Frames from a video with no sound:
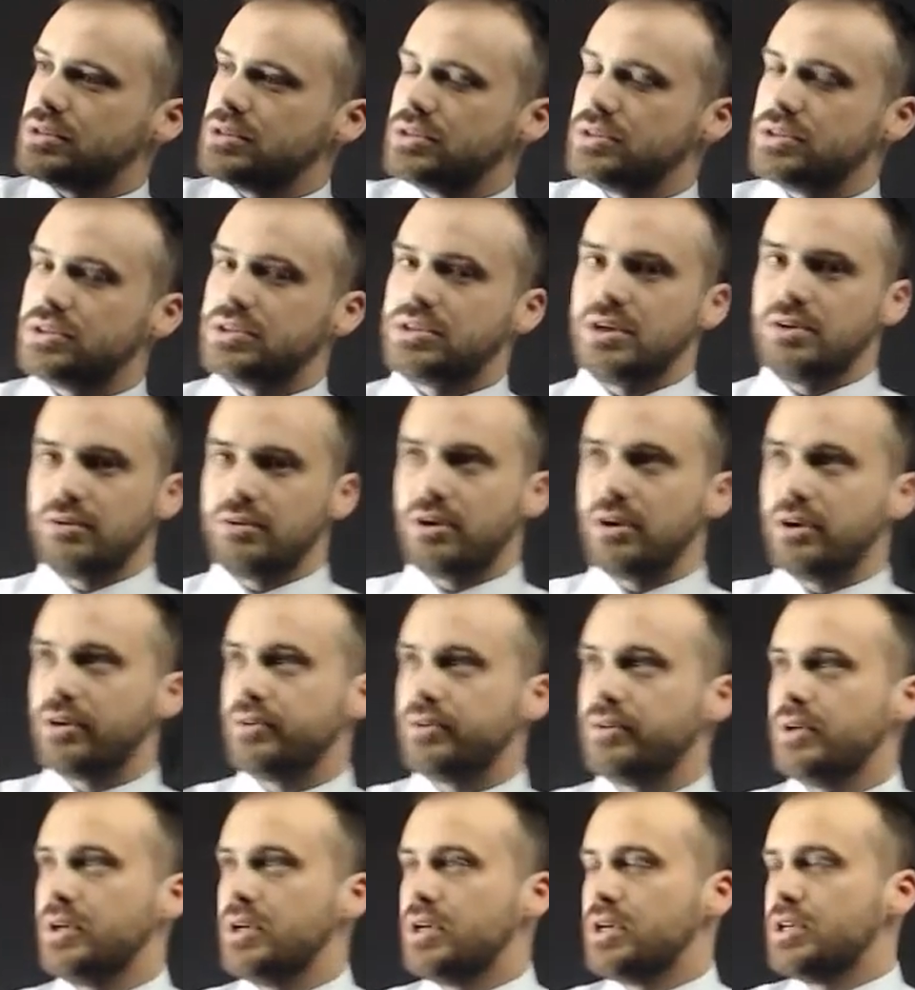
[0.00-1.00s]
0.
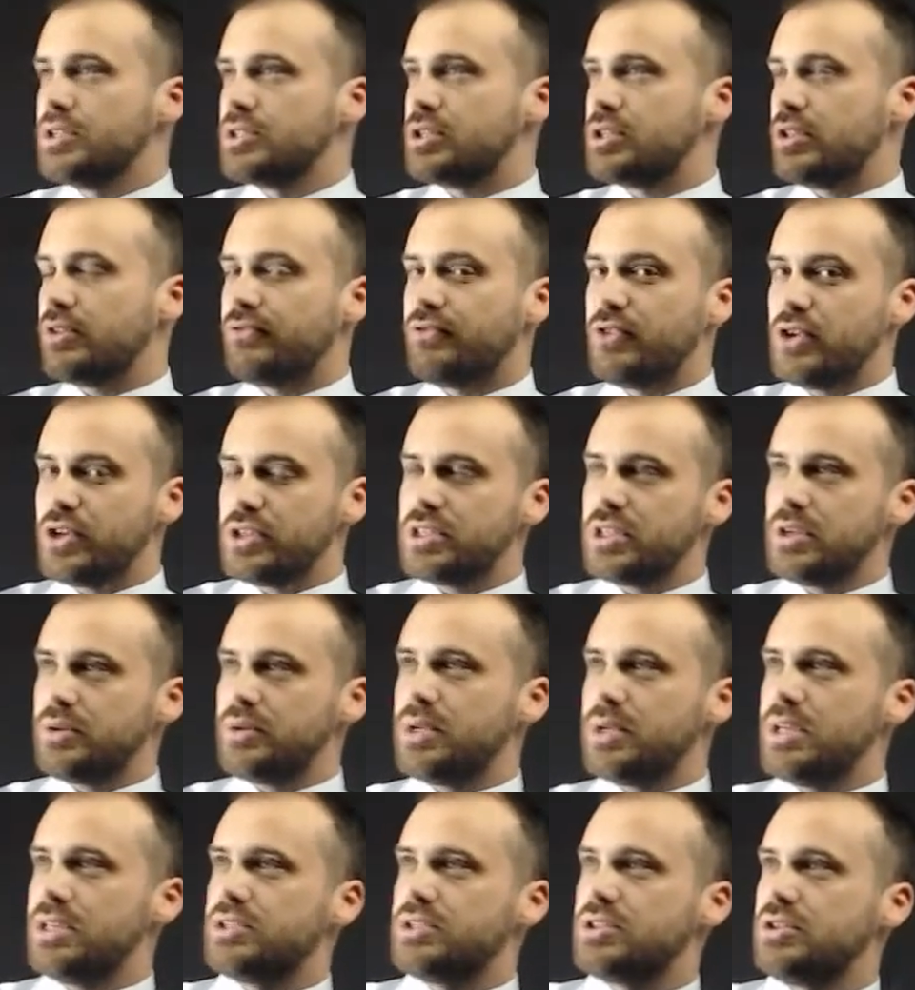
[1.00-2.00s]
So the first thing
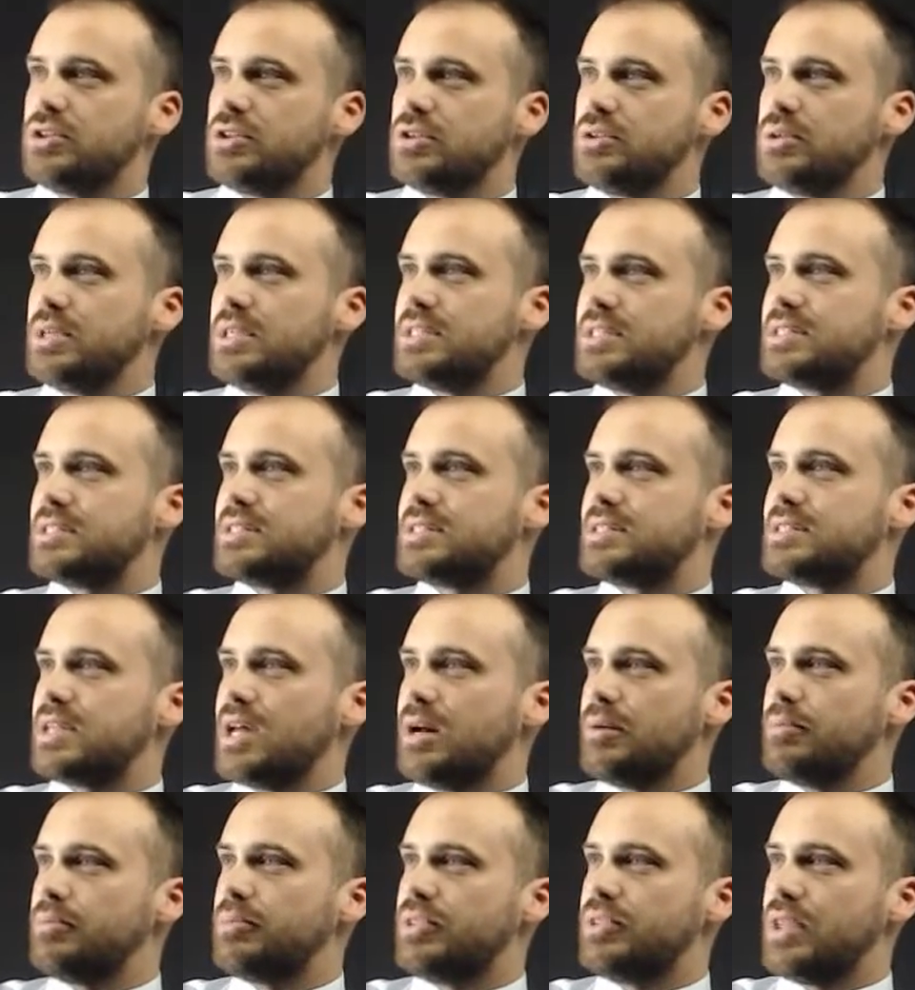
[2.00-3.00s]
we need to do is
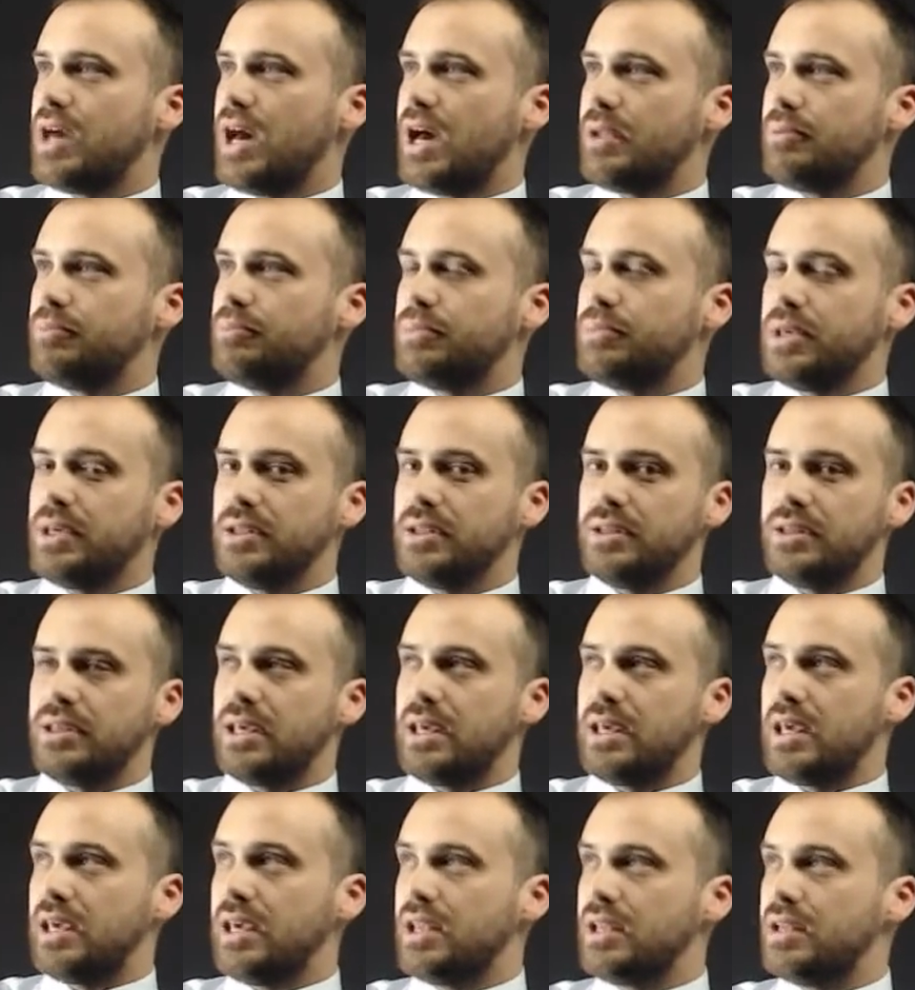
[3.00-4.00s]
sub that bit
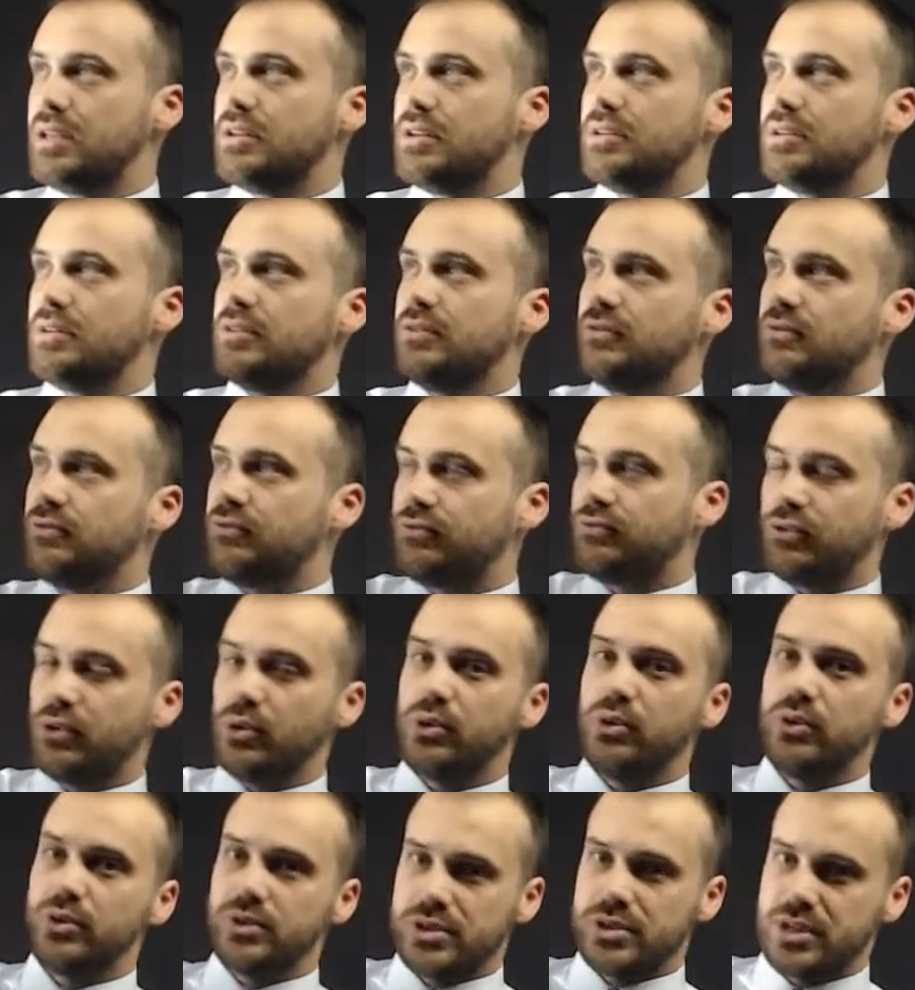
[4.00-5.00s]
in
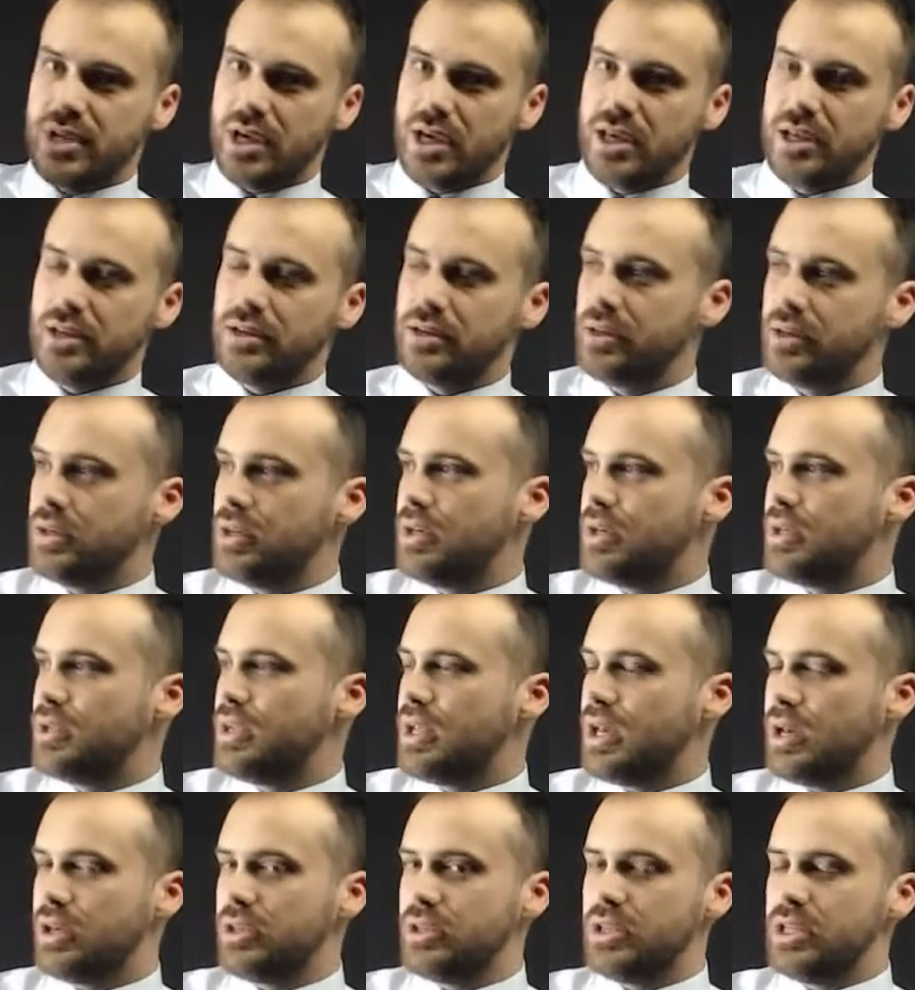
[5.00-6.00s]
for z.
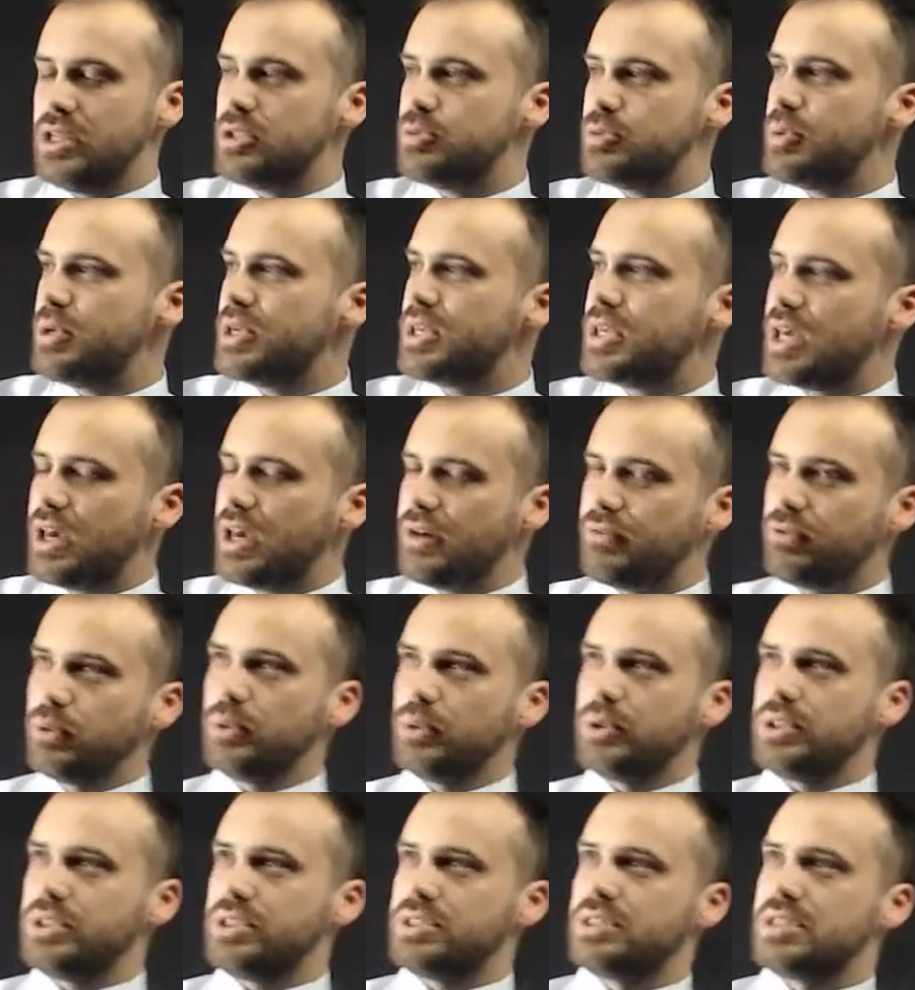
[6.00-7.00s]
Now, you need to be careful
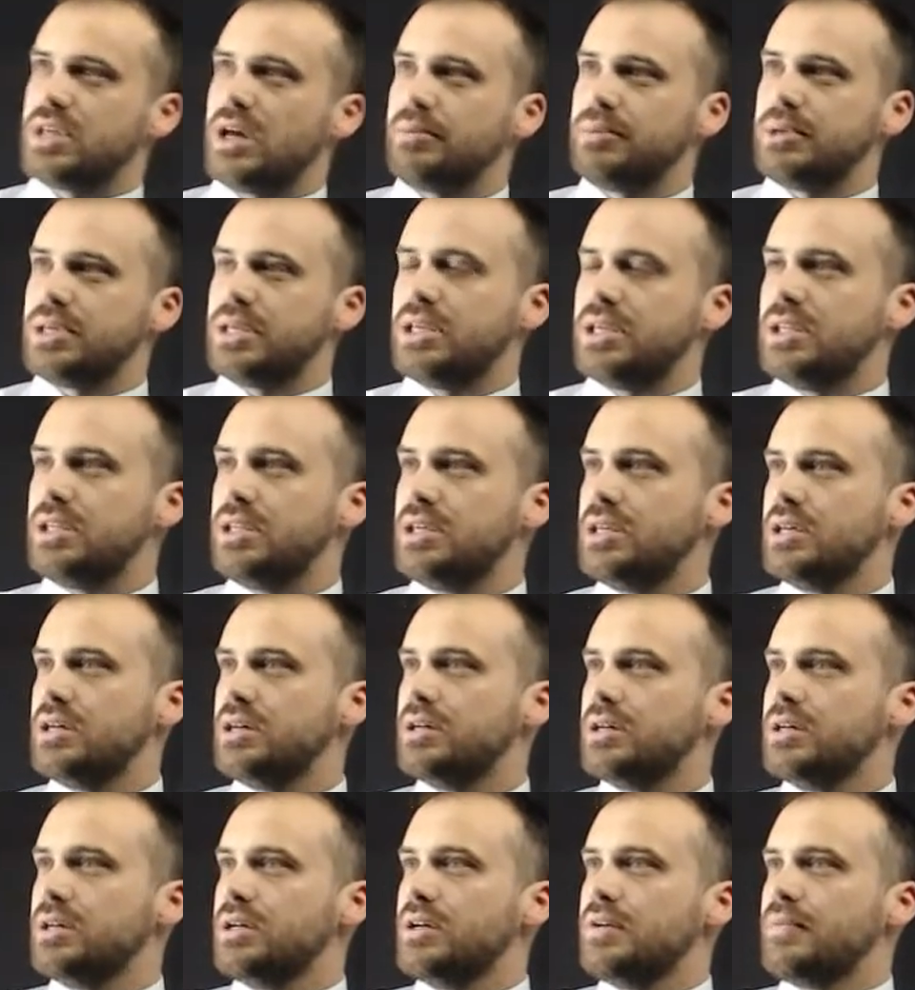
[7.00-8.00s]
what you're subbing in here.